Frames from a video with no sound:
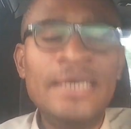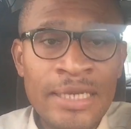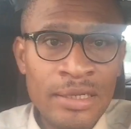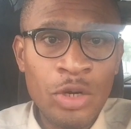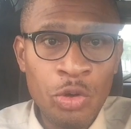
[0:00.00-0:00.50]

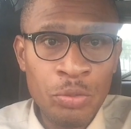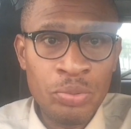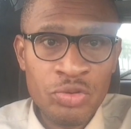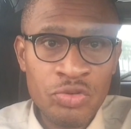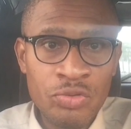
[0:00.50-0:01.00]
in the
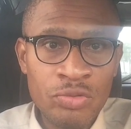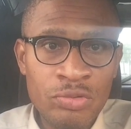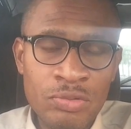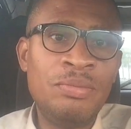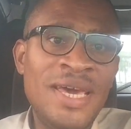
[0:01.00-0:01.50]
loop to,
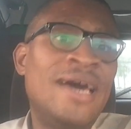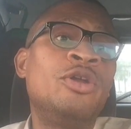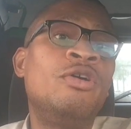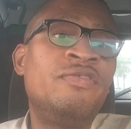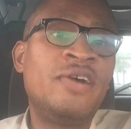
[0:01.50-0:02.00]
you know, make
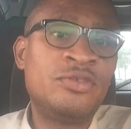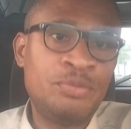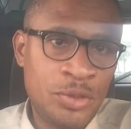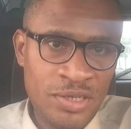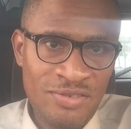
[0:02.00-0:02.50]
an offer
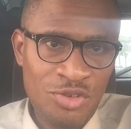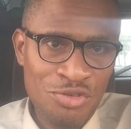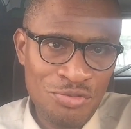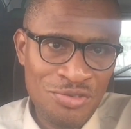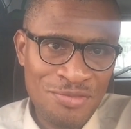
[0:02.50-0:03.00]
to purchase the
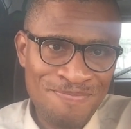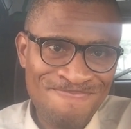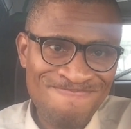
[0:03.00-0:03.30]
shoes.